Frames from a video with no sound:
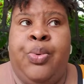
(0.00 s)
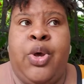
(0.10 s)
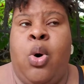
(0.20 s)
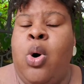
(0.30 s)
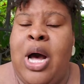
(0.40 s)

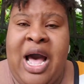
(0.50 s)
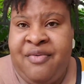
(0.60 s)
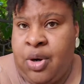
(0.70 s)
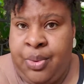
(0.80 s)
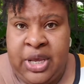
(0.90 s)
We all
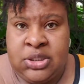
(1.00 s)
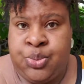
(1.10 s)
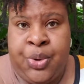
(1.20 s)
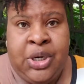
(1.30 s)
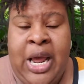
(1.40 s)
have our
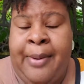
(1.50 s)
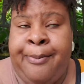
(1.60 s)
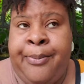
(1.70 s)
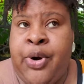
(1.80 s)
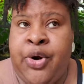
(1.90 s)
ways. We're not
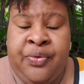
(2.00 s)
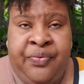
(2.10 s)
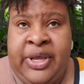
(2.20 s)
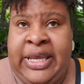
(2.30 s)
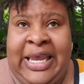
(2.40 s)

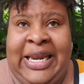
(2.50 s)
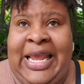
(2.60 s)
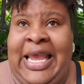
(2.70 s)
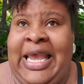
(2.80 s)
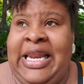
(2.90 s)
perfect in
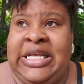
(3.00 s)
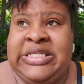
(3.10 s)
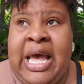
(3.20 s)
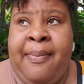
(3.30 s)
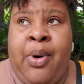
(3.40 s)
any
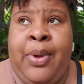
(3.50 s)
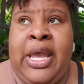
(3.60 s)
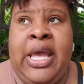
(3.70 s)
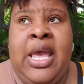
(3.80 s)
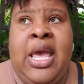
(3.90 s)
type of
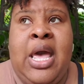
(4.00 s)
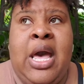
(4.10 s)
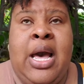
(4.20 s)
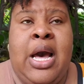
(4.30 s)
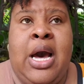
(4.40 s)
way.
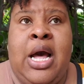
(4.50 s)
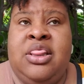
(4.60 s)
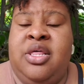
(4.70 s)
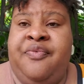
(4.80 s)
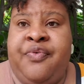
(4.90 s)

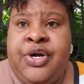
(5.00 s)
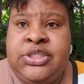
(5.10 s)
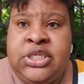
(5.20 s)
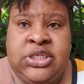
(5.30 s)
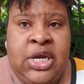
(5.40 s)
On the
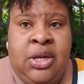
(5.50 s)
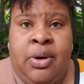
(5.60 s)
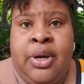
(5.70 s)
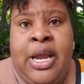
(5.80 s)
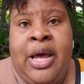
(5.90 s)
1st of
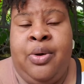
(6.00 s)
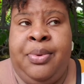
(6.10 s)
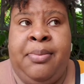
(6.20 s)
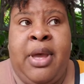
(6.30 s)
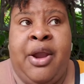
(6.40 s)
January, I will
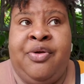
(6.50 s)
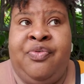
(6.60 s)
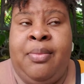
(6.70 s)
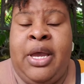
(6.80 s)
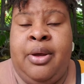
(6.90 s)
be married
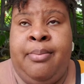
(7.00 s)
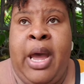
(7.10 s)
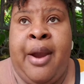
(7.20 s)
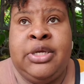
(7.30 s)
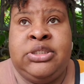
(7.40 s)

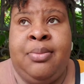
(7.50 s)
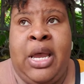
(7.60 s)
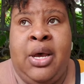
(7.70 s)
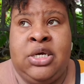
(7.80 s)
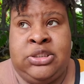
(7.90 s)
to
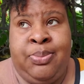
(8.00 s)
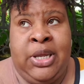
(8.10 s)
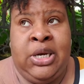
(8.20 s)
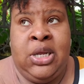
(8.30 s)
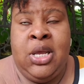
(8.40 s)
my
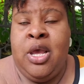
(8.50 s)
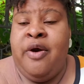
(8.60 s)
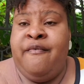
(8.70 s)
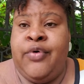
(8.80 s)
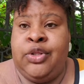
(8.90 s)
husband
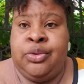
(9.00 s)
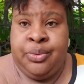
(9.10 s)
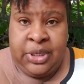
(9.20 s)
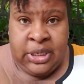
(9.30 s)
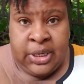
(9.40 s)
for
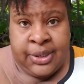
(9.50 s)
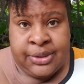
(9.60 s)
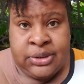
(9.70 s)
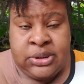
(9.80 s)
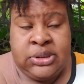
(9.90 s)
3
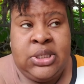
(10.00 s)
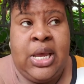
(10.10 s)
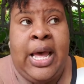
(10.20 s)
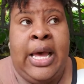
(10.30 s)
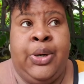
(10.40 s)
years.
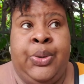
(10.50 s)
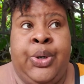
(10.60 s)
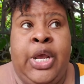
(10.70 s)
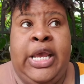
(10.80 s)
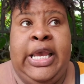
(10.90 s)

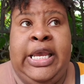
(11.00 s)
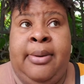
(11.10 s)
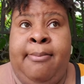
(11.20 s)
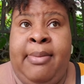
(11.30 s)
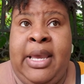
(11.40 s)
And
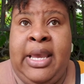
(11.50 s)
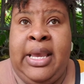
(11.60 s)
in